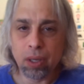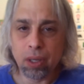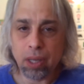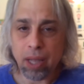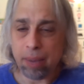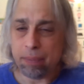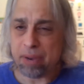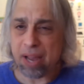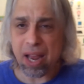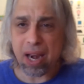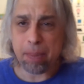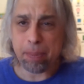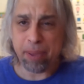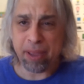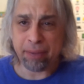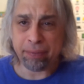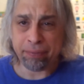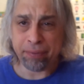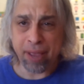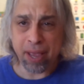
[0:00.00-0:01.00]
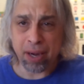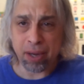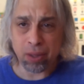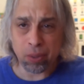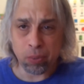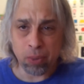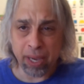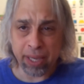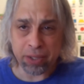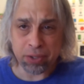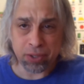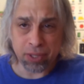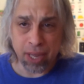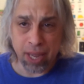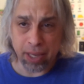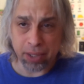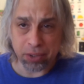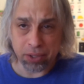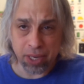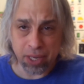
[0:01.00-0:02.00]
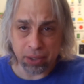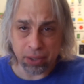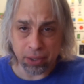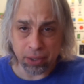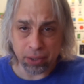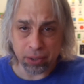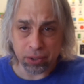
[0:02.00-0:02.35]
I'm not a big fan of the White Sox either,